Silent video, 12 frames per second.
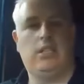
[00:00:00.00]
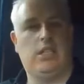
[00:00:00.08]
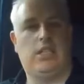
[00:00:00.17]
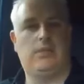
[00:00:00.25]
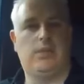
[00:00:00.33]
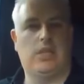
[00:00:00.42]

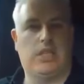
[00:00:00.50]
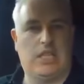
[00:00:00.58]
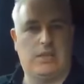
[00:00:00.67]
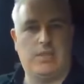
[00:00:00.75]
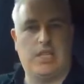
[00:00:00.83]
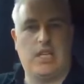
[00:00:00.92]
And come out,
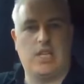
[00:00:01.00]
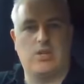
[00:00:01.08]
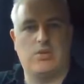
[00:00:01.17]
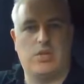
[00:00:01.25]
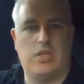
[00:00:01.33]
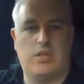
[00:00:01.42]
get my dinner
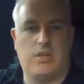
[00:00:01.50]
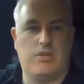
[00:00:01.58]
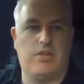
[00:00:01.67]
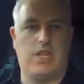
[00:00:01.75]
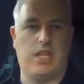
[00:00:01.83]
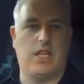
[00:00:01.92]
sorted out for the